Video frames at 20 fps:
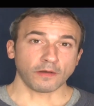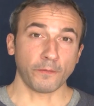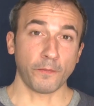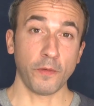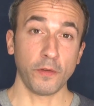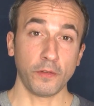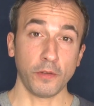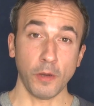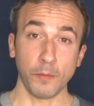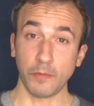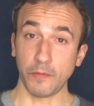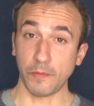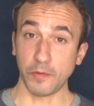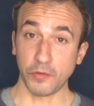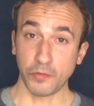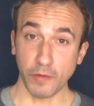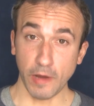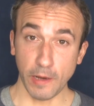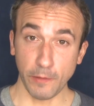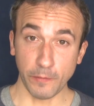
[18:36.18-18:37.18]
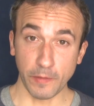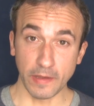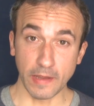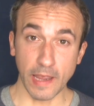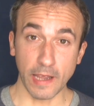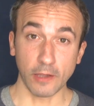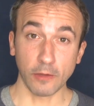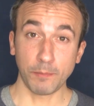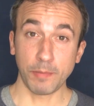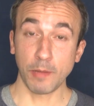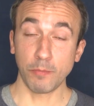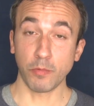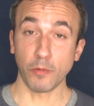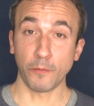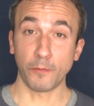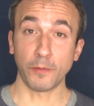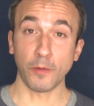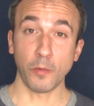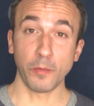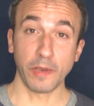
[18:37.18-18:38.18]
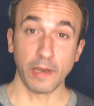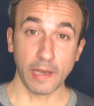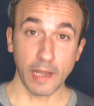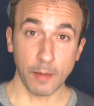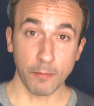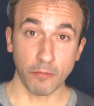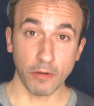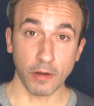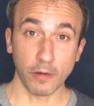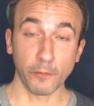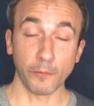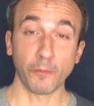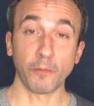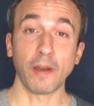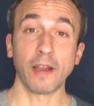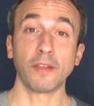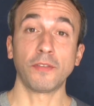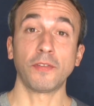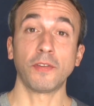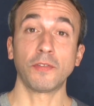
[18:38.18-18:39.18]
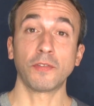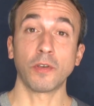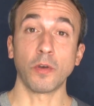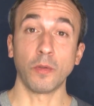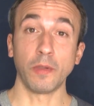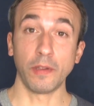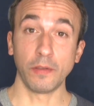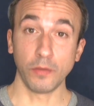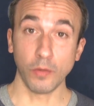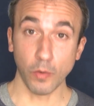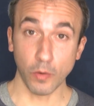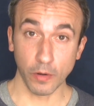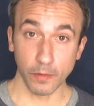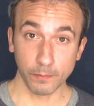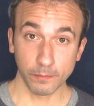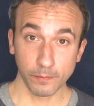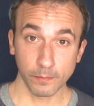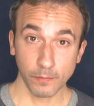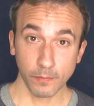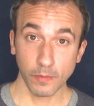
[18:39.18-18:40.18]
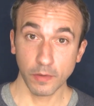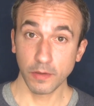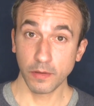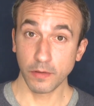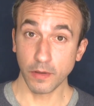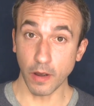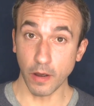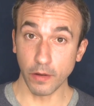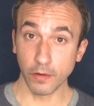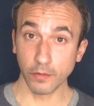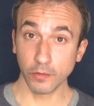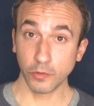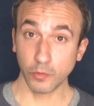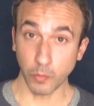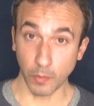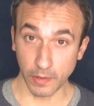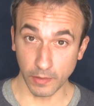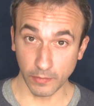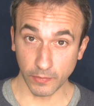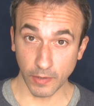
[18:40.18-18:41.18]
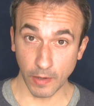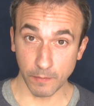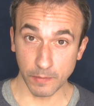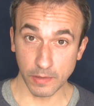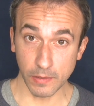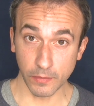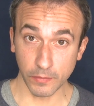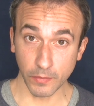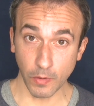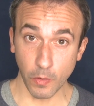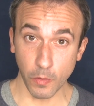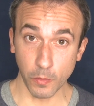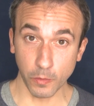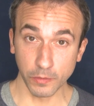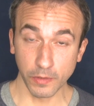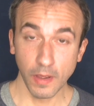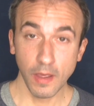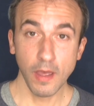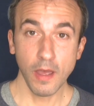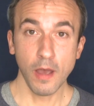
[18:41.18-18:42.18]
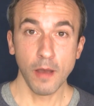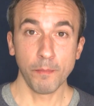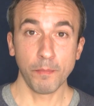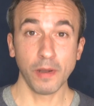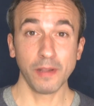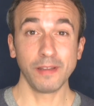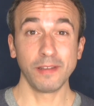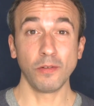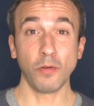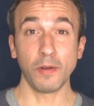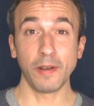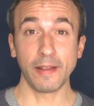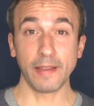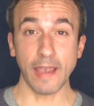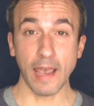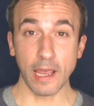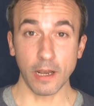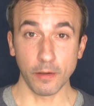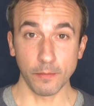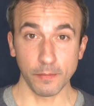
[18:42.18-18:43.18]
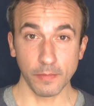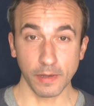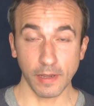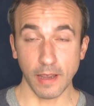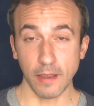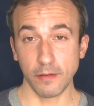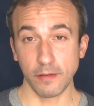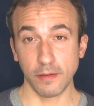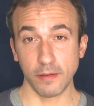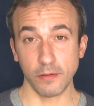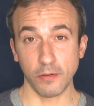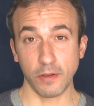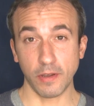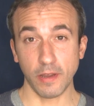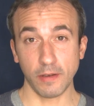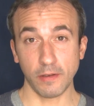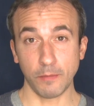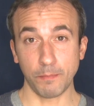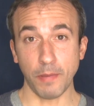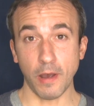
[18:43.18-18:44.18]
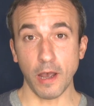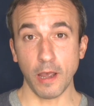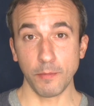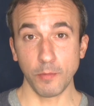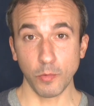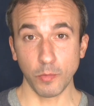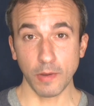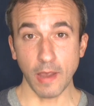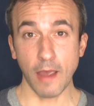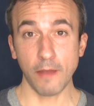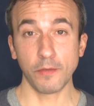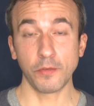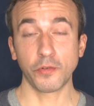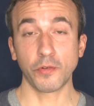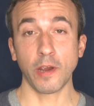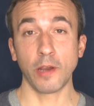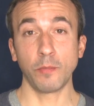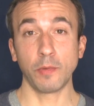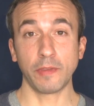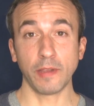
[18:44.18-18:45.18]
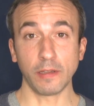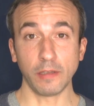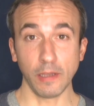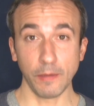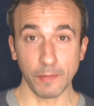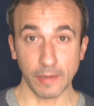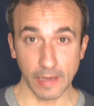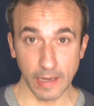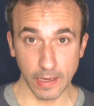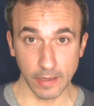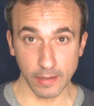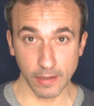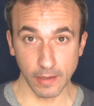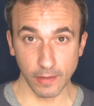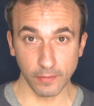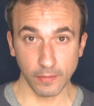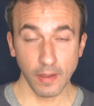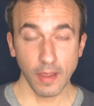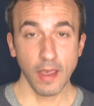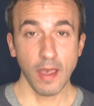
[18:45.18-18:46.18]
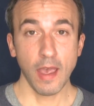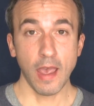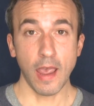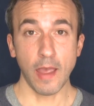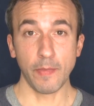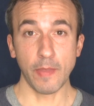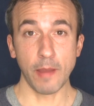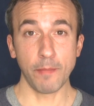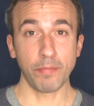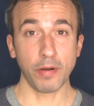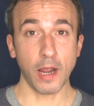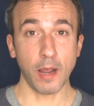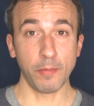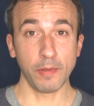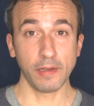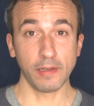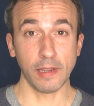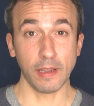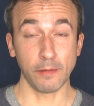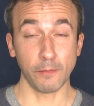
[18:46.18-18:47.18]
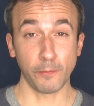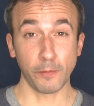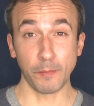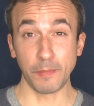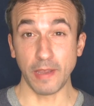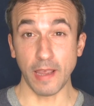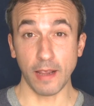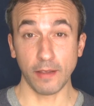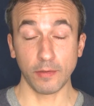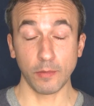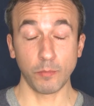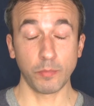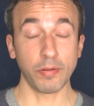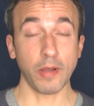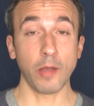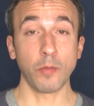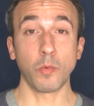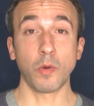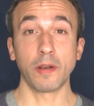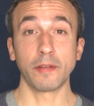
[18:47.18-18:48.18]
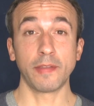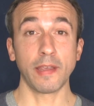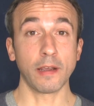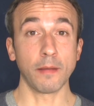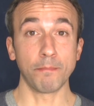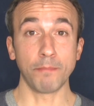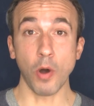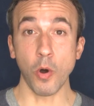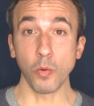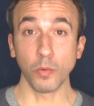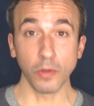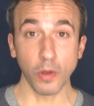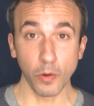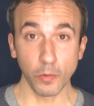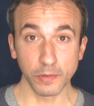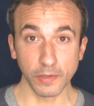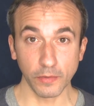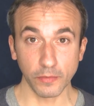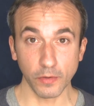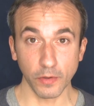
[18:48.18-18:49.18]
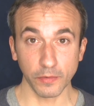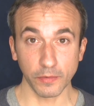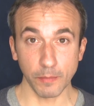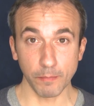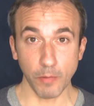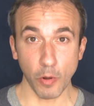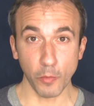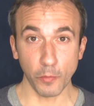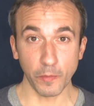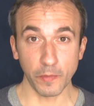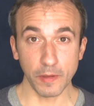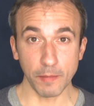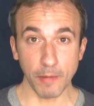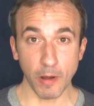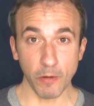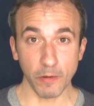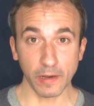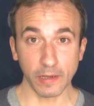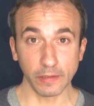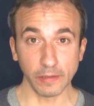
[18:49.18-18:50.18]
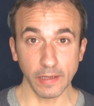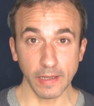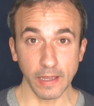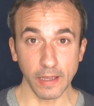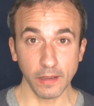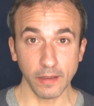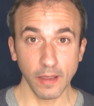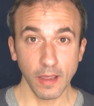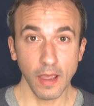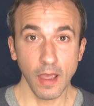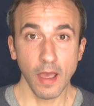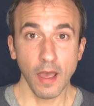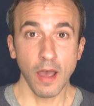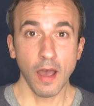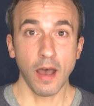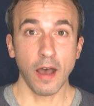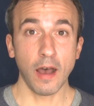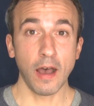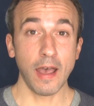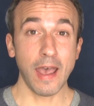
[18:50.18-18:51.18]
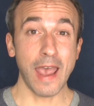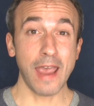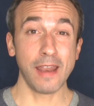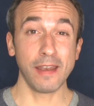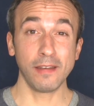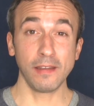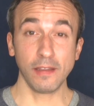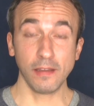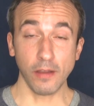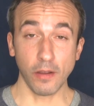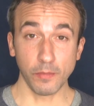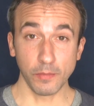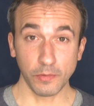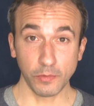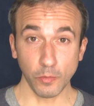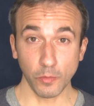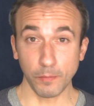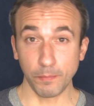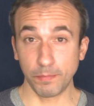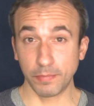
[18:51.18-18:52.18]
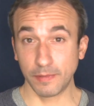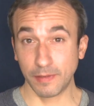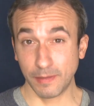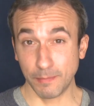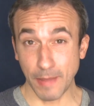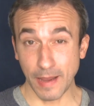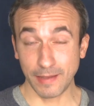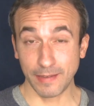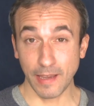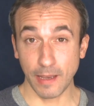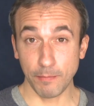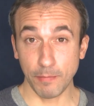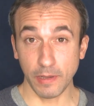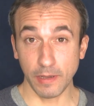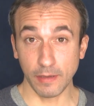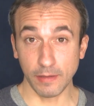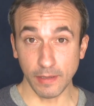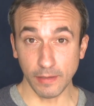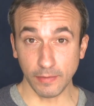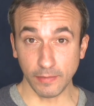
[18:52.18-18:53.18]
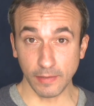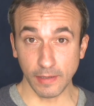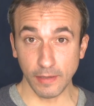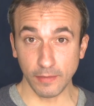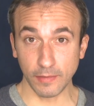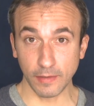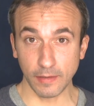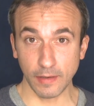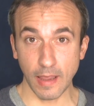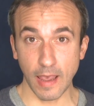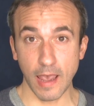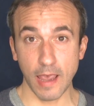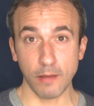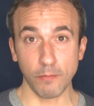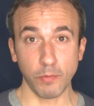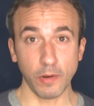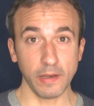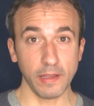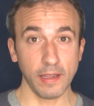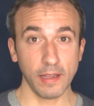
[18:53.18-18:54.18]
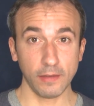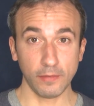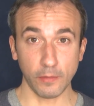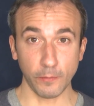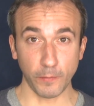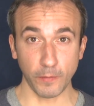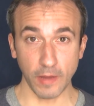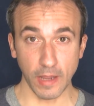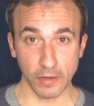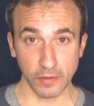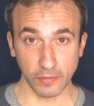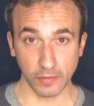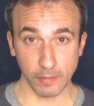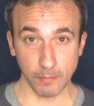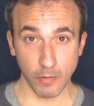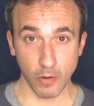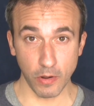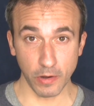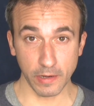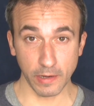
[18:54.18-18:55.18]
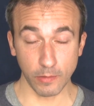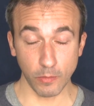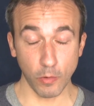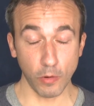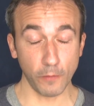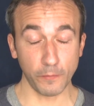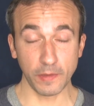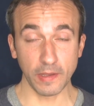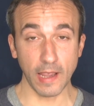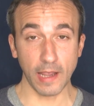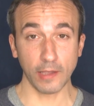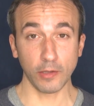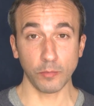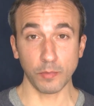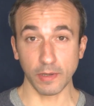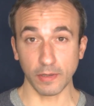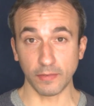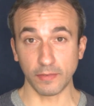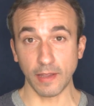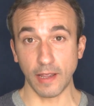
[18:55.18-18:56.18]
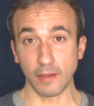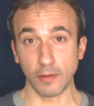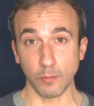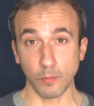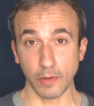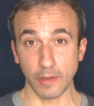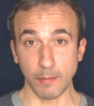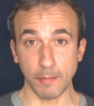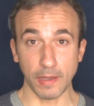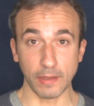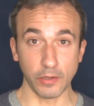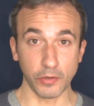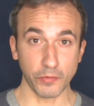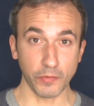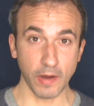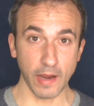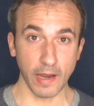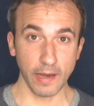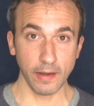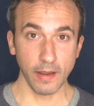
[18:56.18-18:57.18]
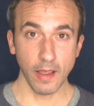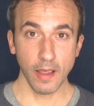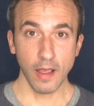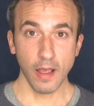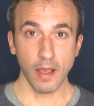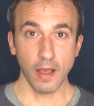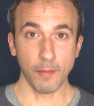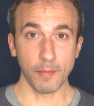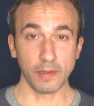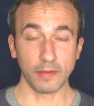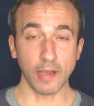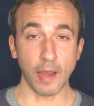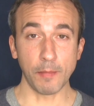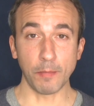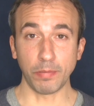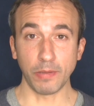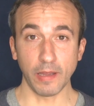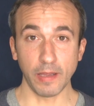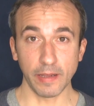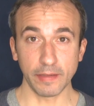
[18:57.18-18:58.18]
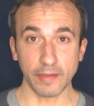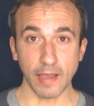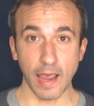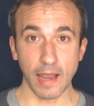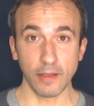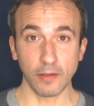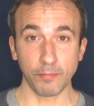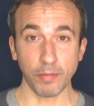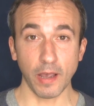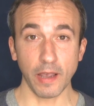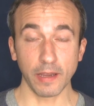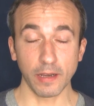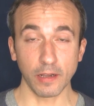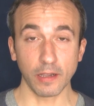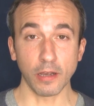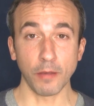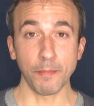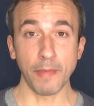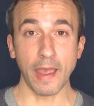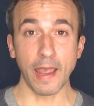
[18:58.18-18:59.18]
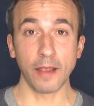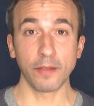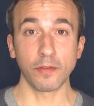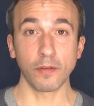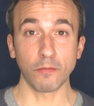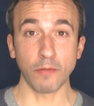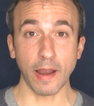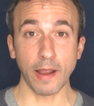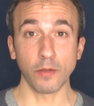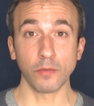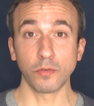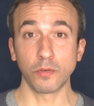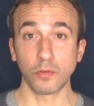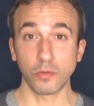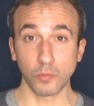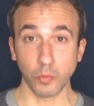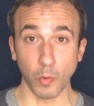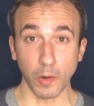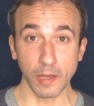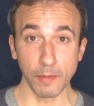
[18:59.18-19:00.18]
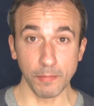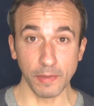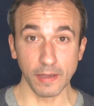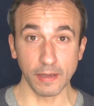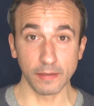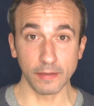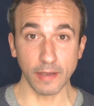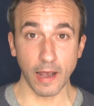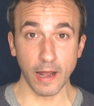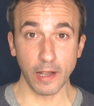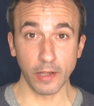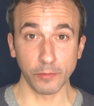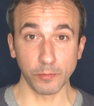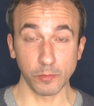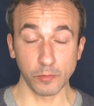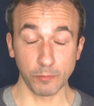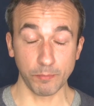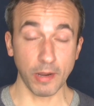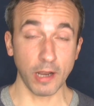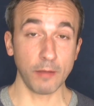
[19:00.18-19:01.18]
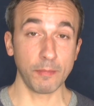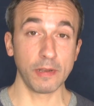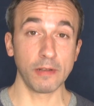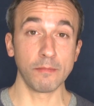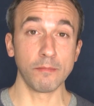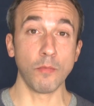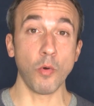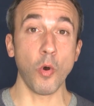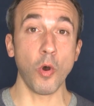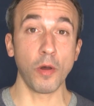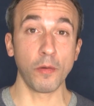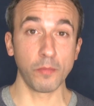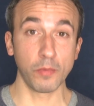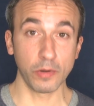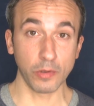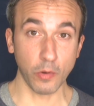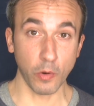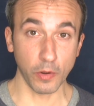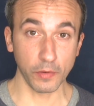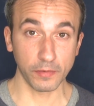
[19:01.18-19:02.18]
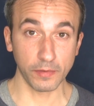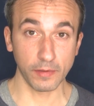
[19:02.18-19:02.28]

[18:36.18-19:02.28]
In terms of a trade for the Yankees, people are floating the name around of Francisco Lindor. Young, 27 years old, but in order to get him, again, you can't just buy him. You would have had to trade with the Cleveland Indians, and they probably, again, from the Yankees, they probably want to take a boatload just because they're both in the American League. He's doing to make $10 million this season, and when he hits the free agency market, or if the Yankees would extend him when they made the trade, the type of play like that is probably going to command around $20 million, which would probably be more it would have cost